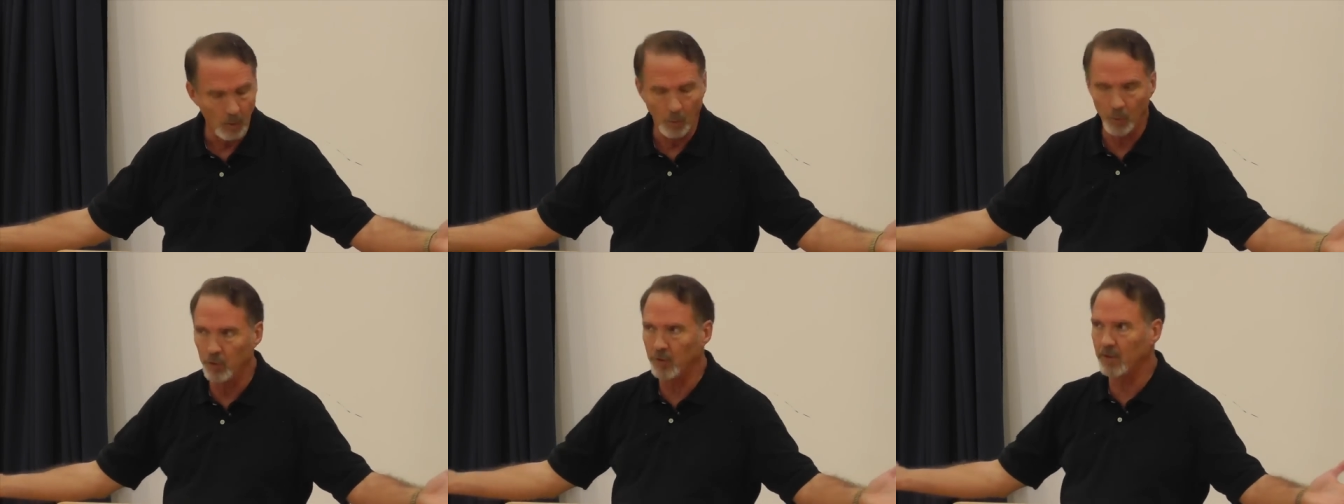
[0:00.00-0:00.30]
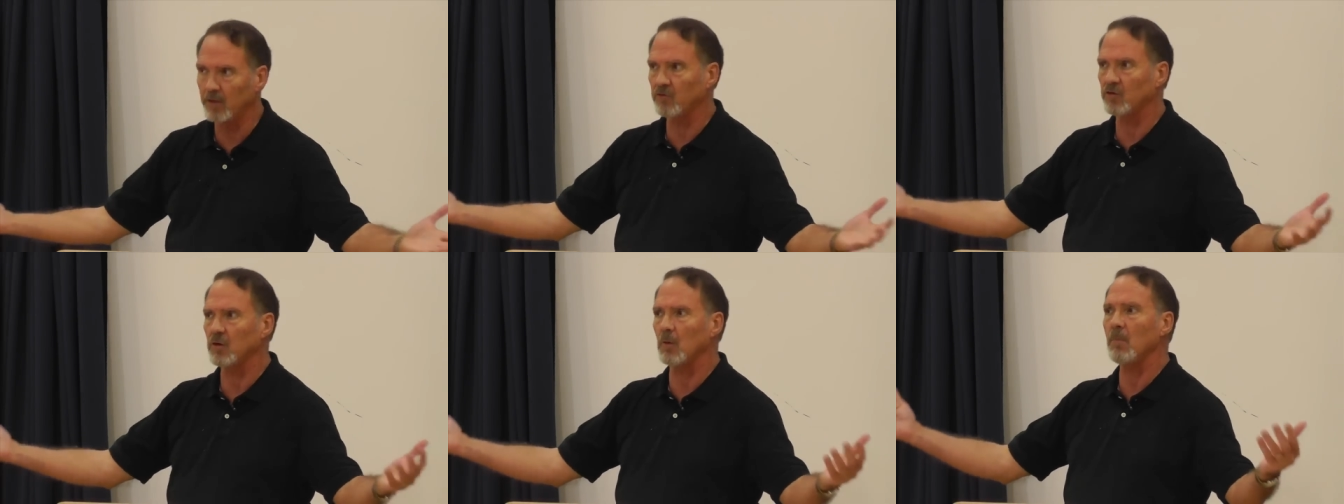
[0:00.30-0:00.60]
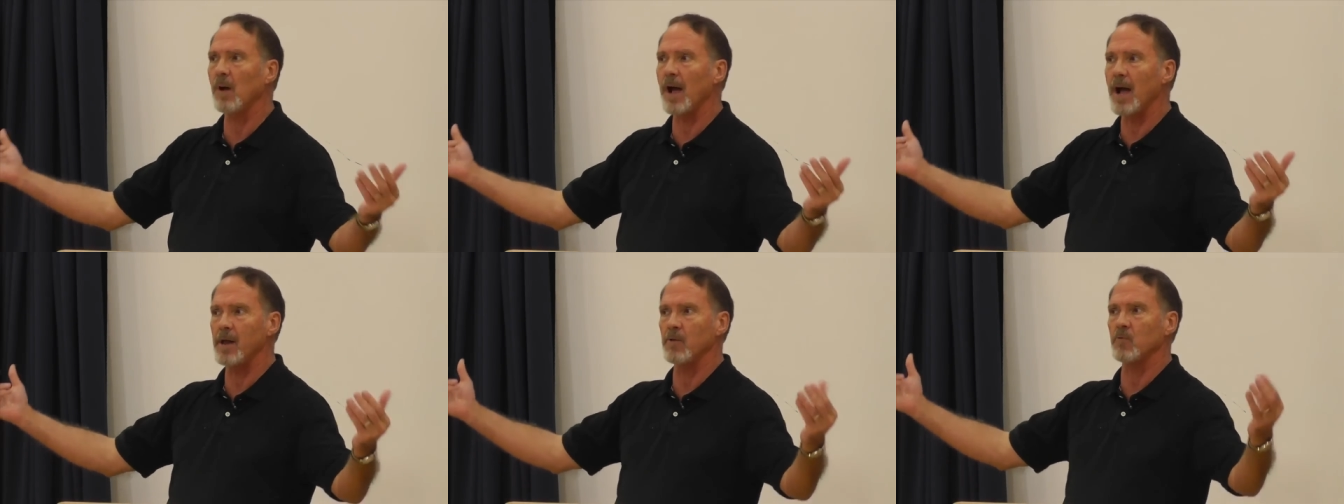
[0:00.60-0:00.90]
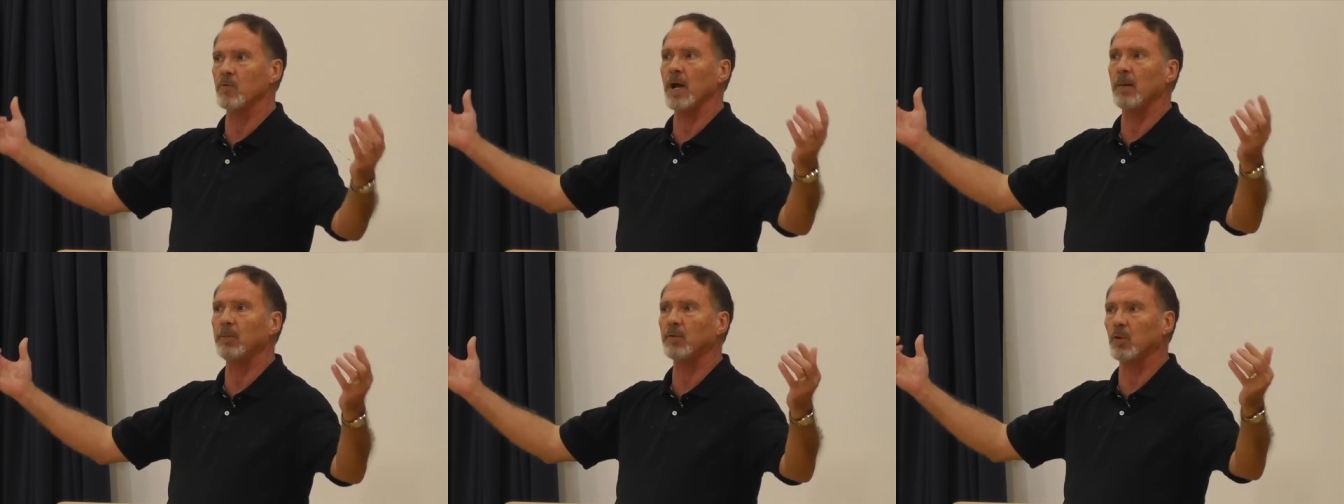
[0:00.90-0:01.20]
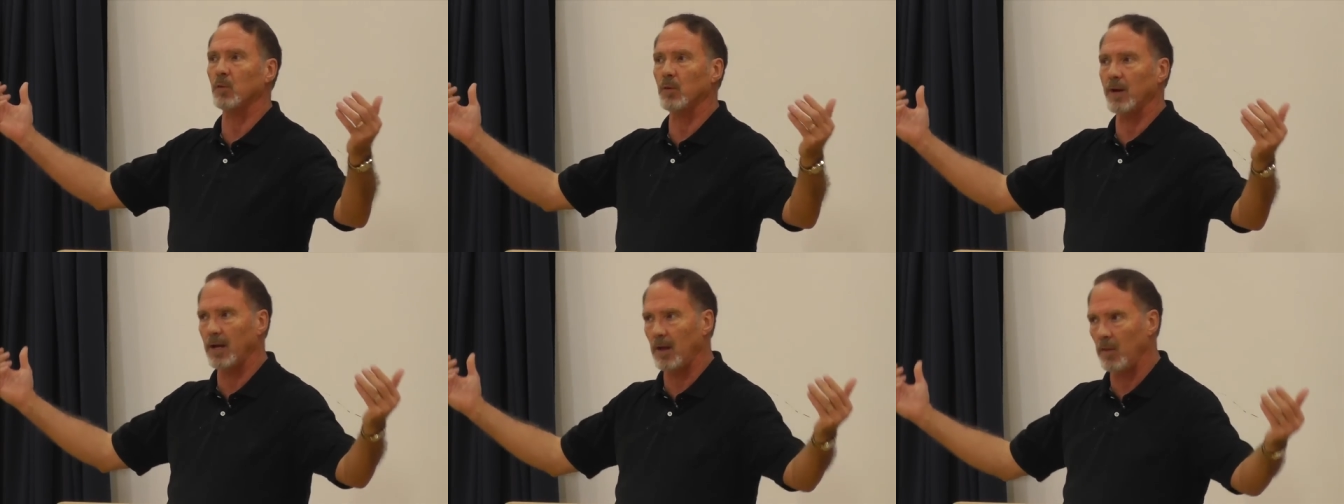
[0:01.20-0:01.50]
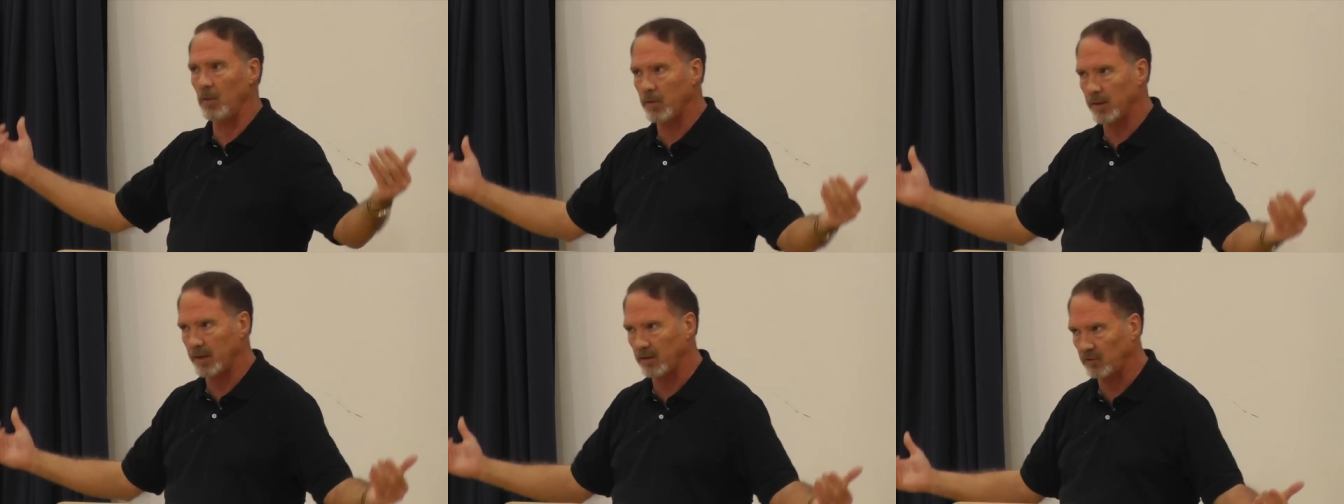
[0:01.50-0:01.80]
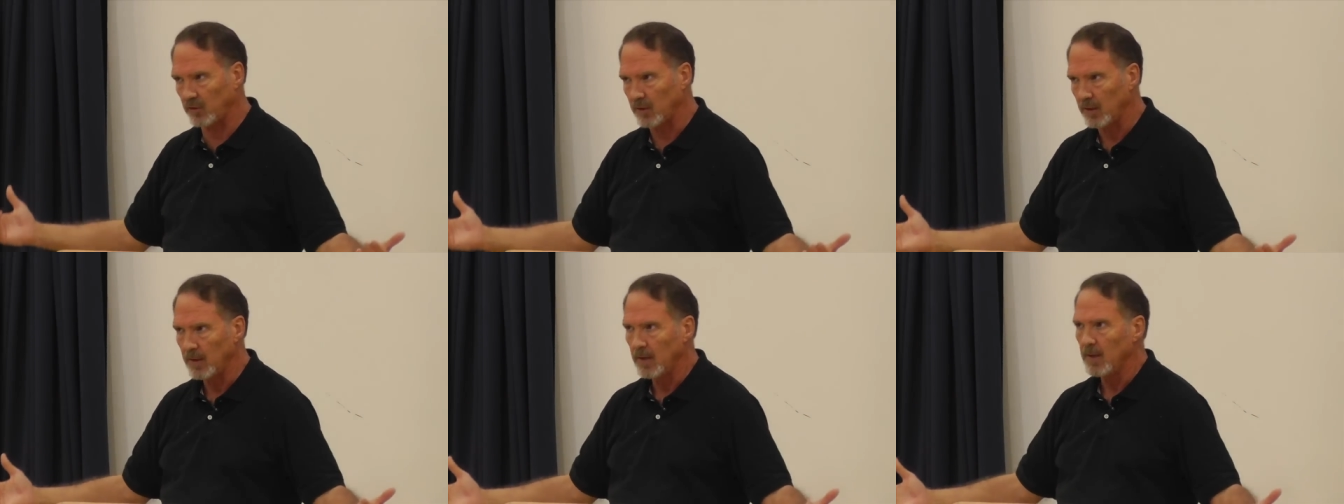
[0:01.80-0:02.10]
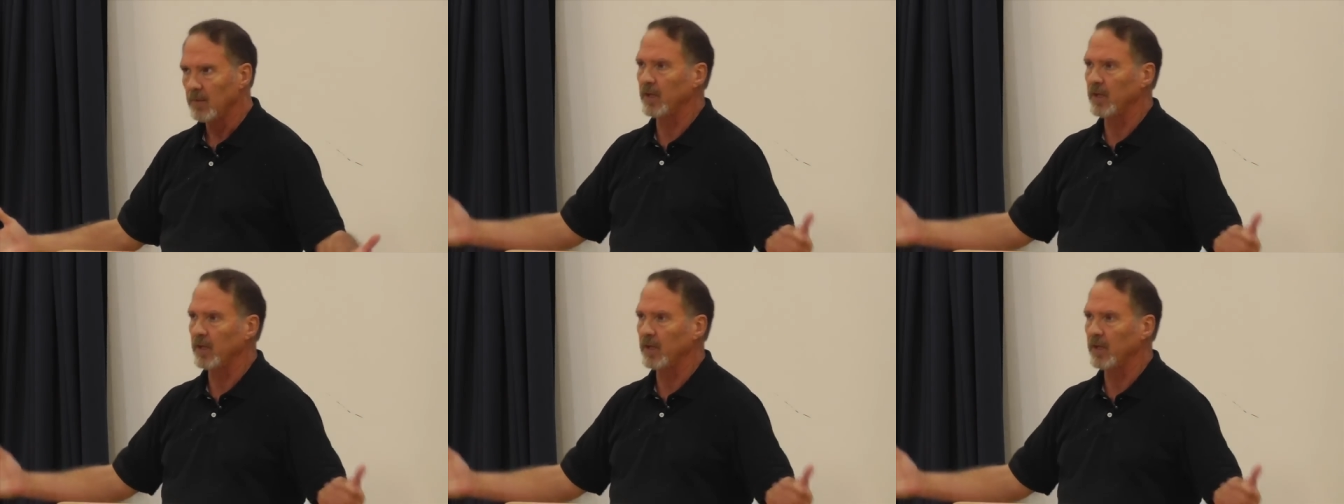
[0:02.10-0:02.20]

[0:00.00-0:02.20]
When you get your mind wrapped around this,